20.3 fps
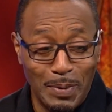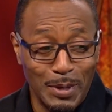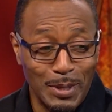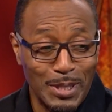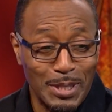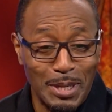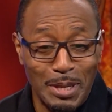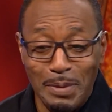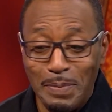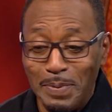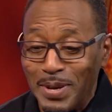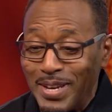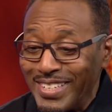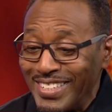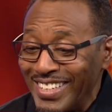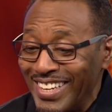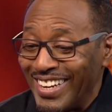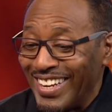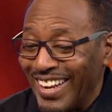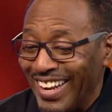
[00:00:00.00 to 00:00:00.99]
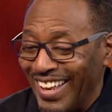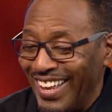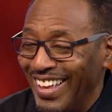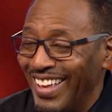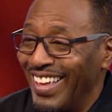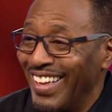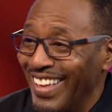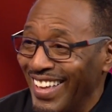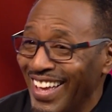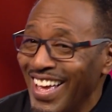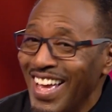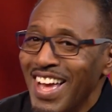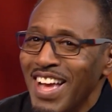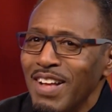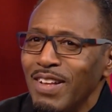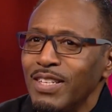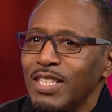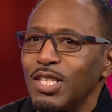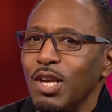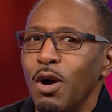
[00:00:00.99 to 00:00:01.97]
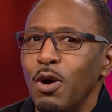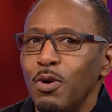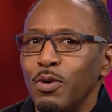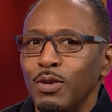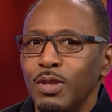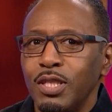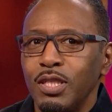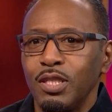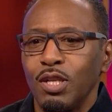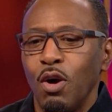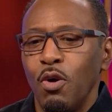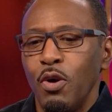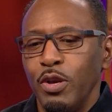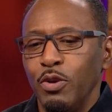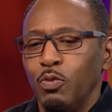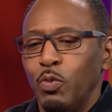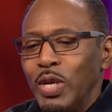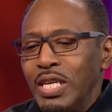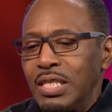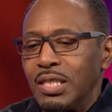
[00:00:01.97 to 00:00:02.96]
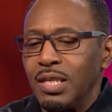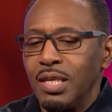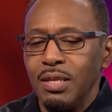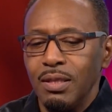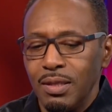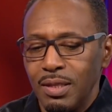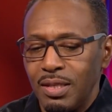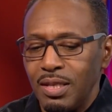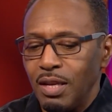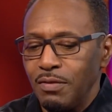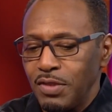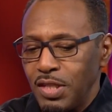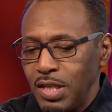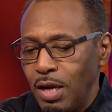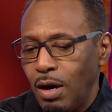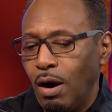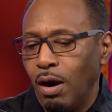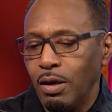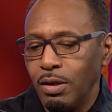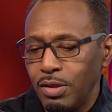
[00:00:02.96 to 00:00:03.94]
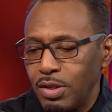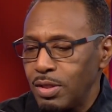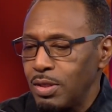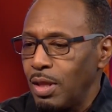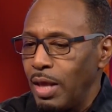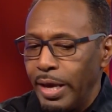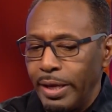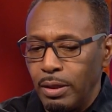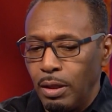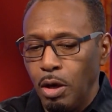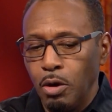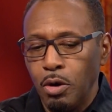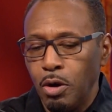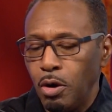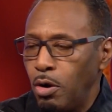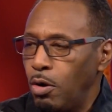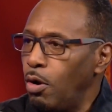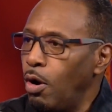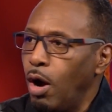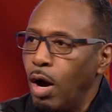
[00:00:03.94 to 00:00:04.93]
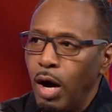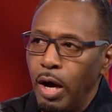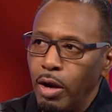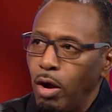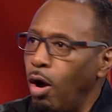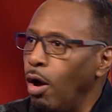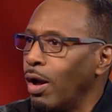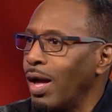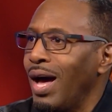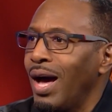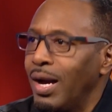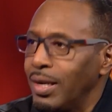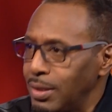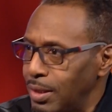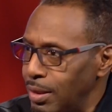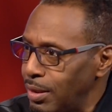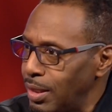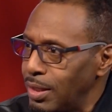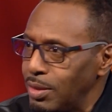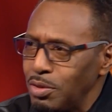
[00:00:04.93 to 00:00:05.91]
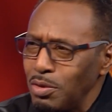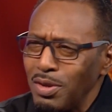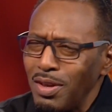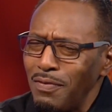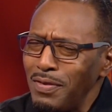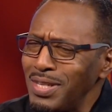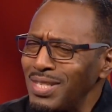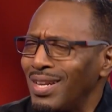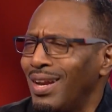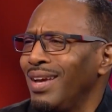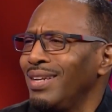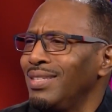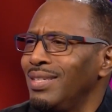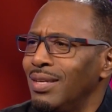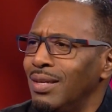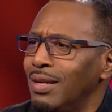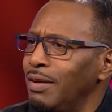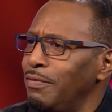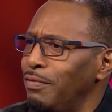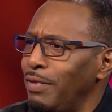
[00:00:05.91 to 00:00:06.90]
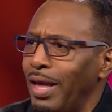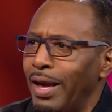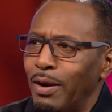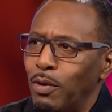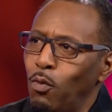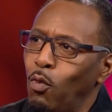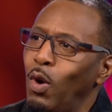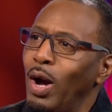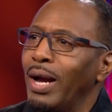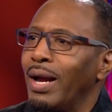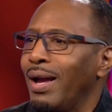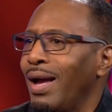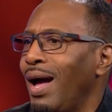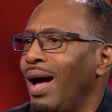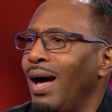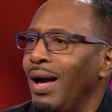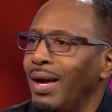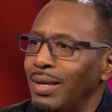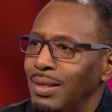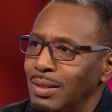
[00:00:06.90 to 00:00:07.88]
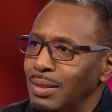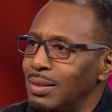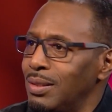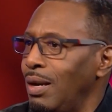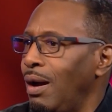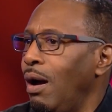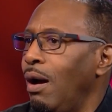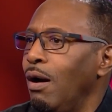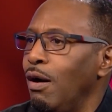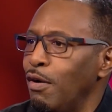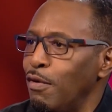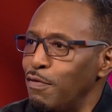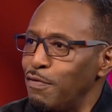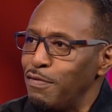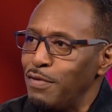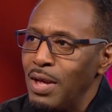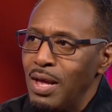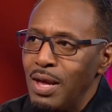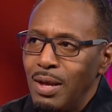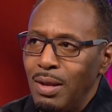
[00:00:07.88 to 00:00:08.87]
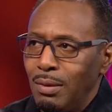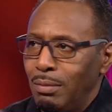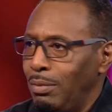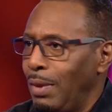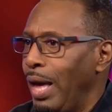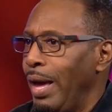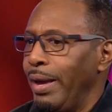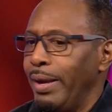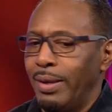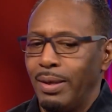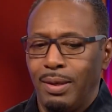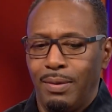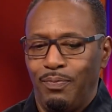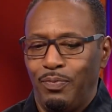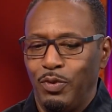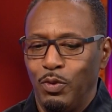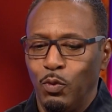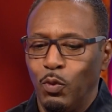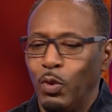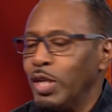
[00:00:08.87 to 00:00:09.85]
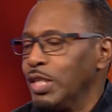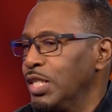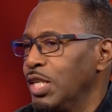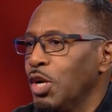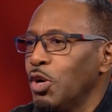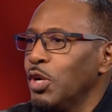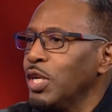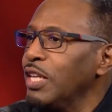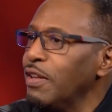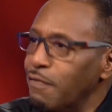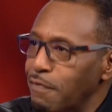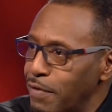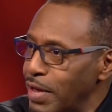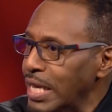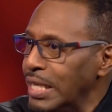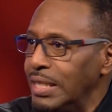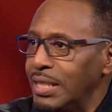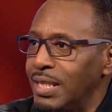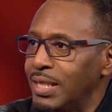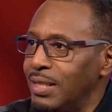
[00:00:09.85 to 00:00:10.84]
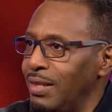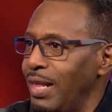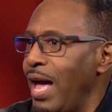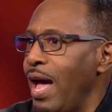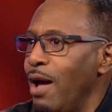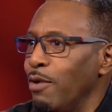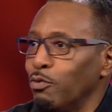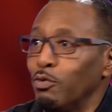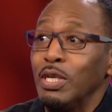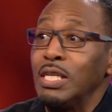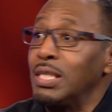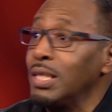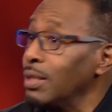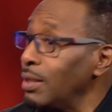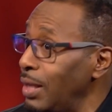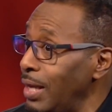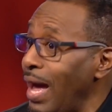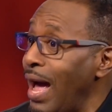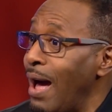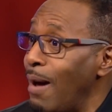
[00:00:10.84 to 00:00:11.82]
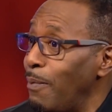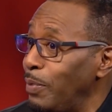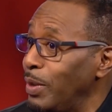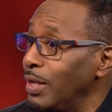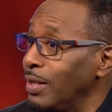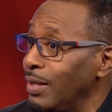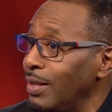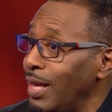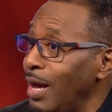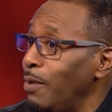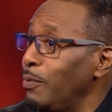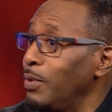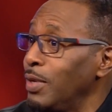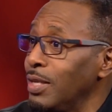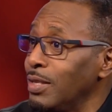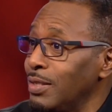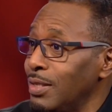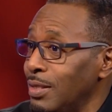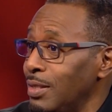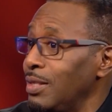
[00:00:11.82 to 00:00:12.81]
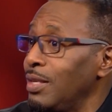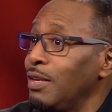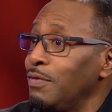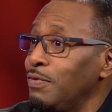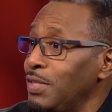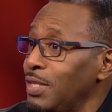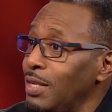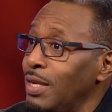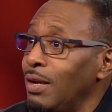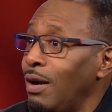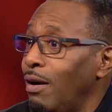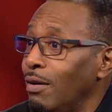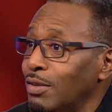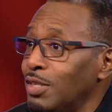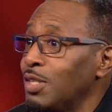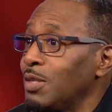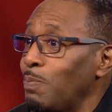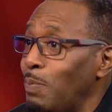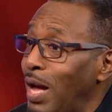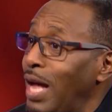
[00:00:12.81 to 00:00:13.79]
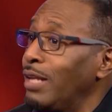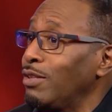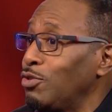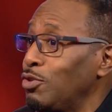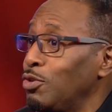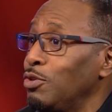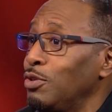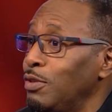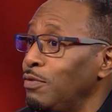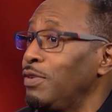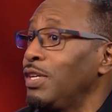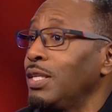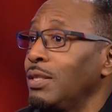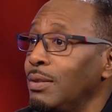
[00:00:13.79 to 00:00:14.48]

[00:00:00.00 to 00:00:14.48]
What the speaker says: Personal opinion. So we see the CFC Arts like logo on all kinds of things. So give us an idea of like what kinds of like, was there an event that recently happened that was a CFC Arts sponsored event?